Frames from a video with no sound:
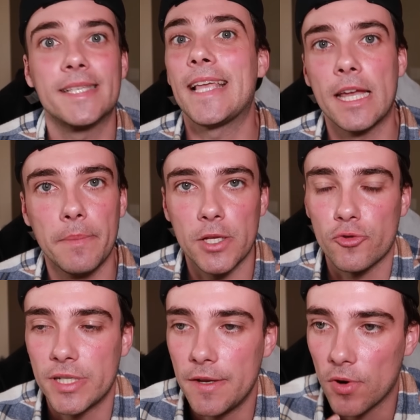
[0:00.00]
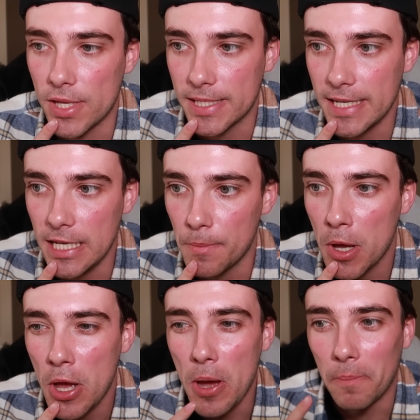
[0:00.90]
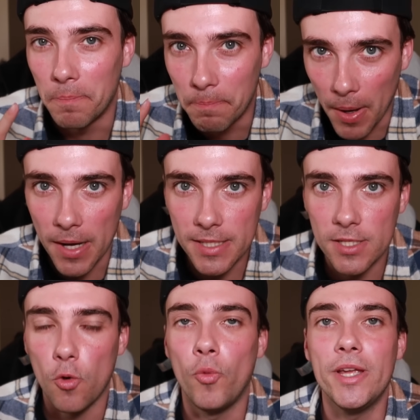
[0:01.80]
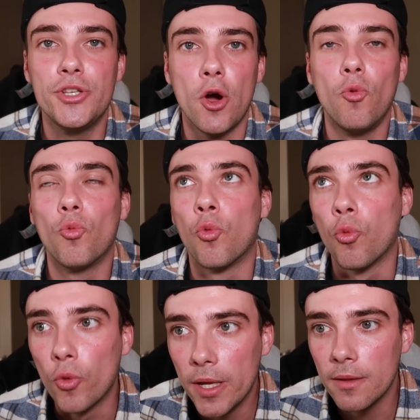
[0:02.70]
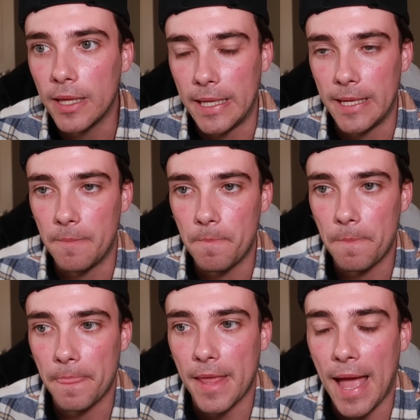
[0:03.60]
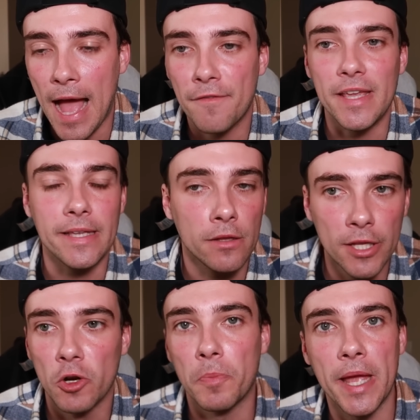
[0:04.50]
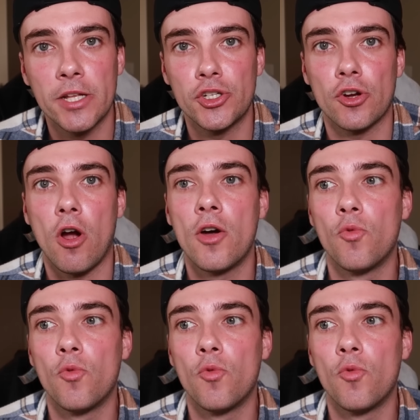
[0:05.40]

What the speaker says: Second best receiver on the team, but we don't really have a clear picture